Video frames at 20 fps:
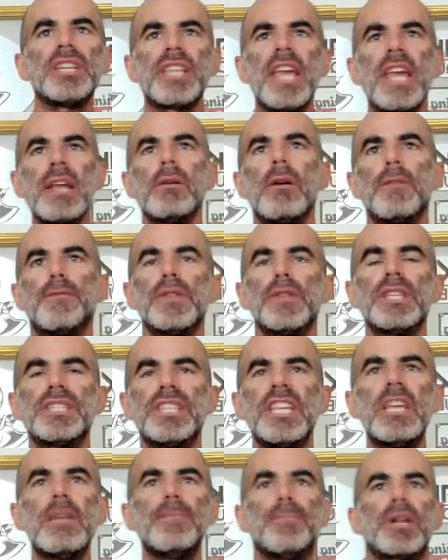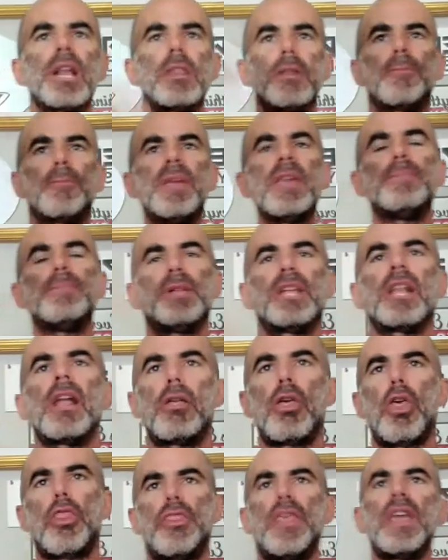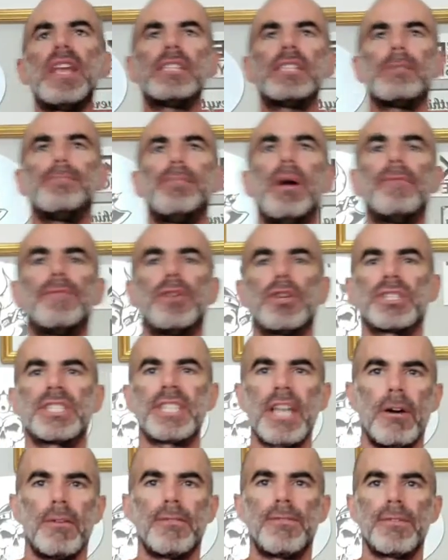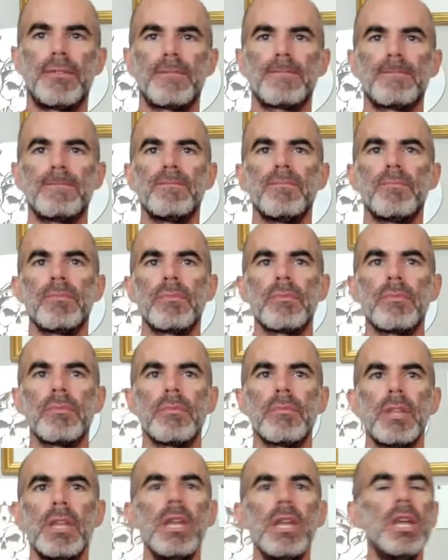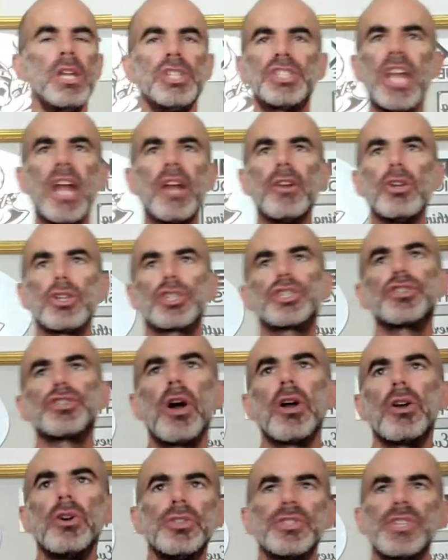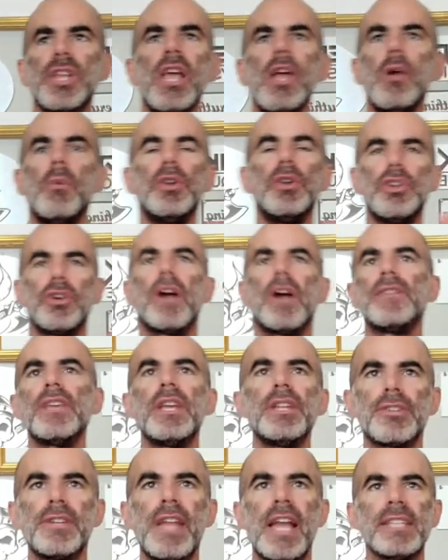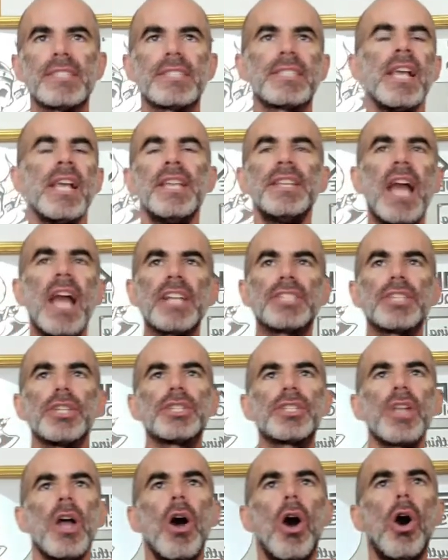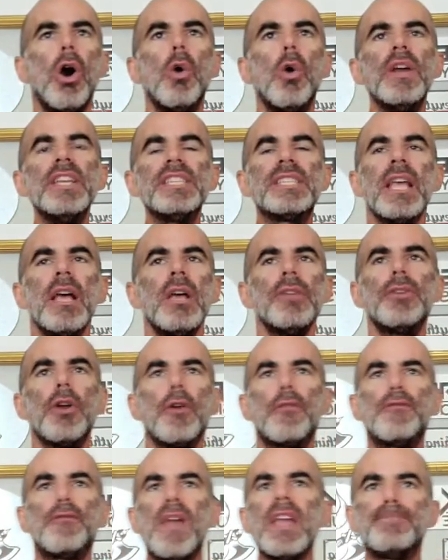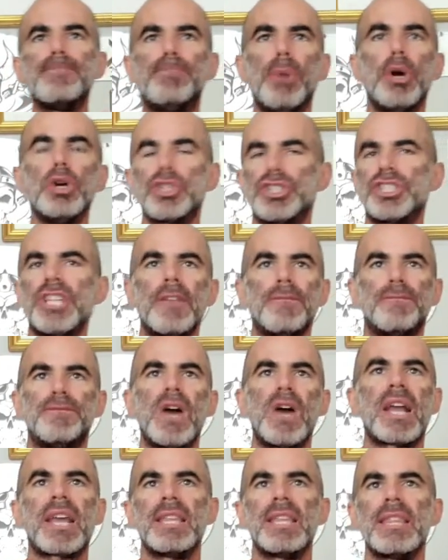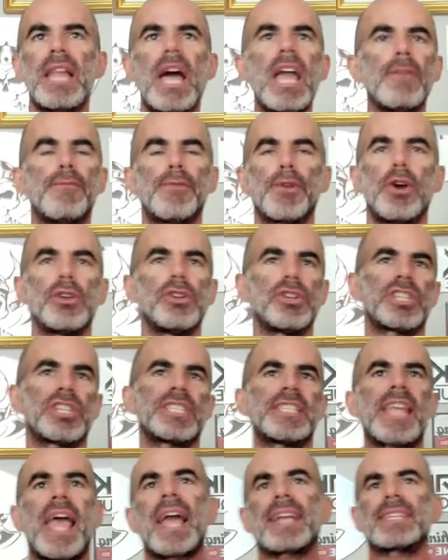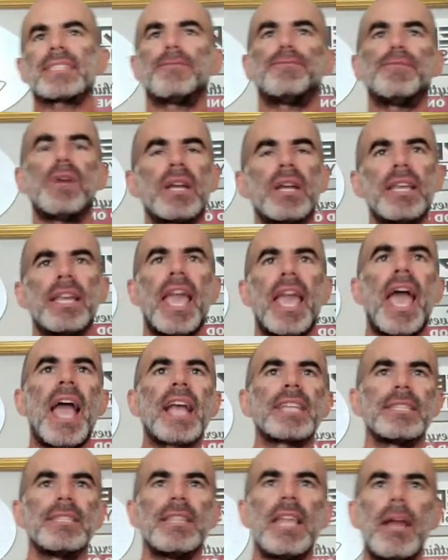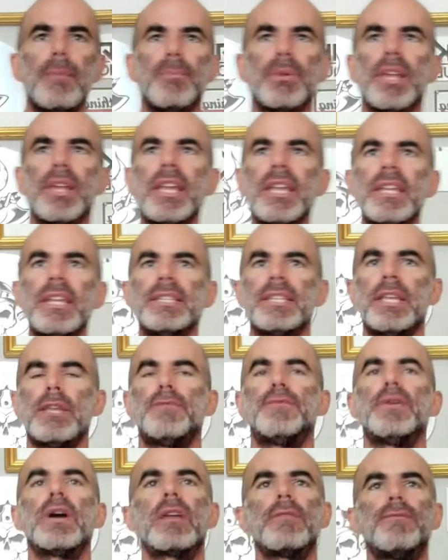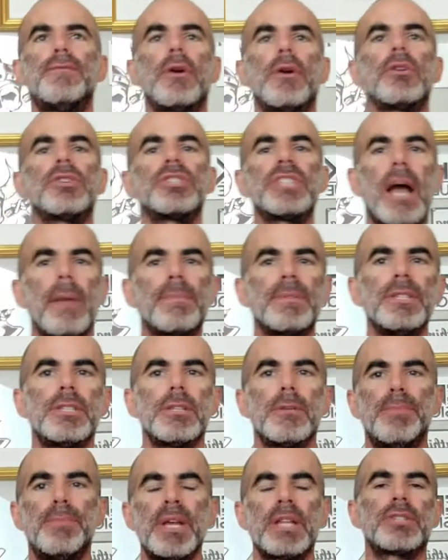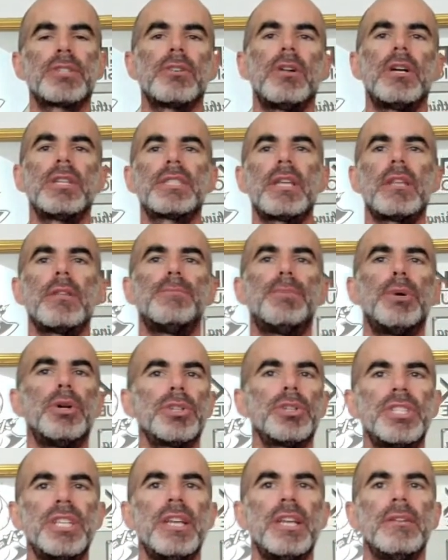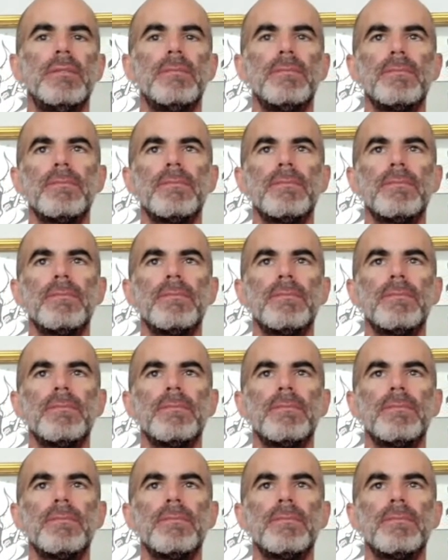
Take one for the team. Put other people and other things above yourself. Share your struggles when you're on the internet, not just always your fake bullshit fucking life with all your stacks of fucking cash and Lamborghinis that you fucking Photoshop into your picture and all this other bullshit.